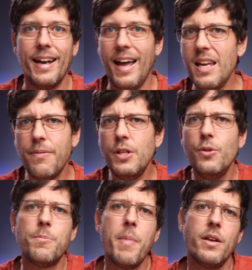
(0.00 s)
And I even
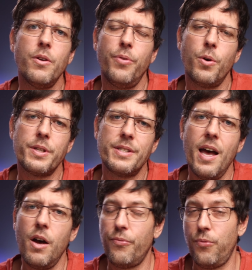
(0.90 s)
use manual focus
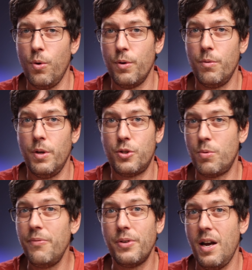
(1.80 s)
now for
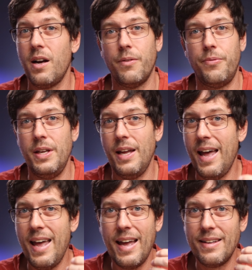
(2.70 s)
street photography
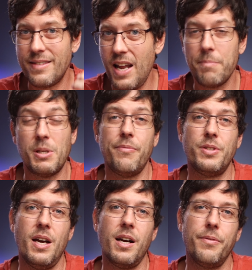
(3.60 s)
and snapshot
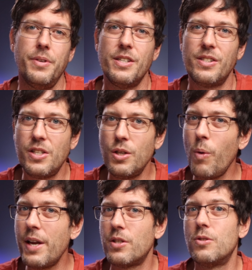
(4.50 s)
photography,
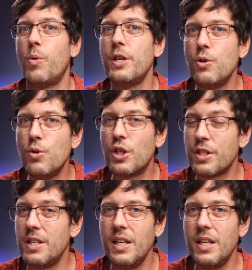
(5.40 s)
situations where you just